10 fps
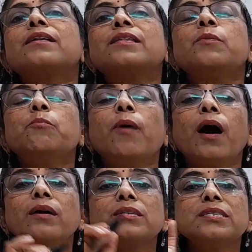they
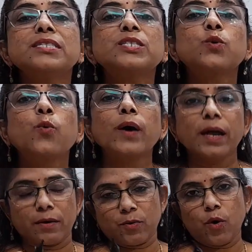mark the
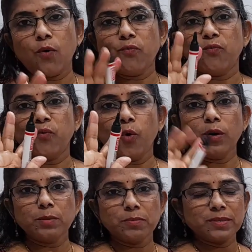square of 4
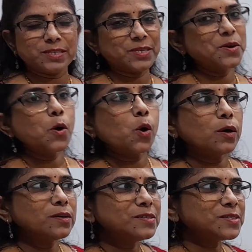numbers.
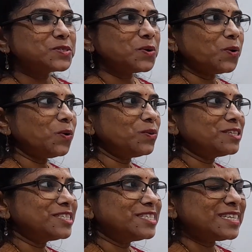So
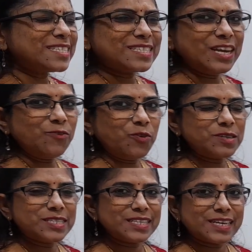just think for a
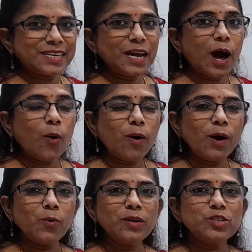second, how
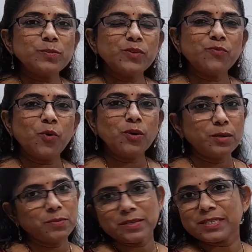are going to be the 4
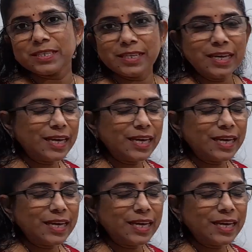numbers in the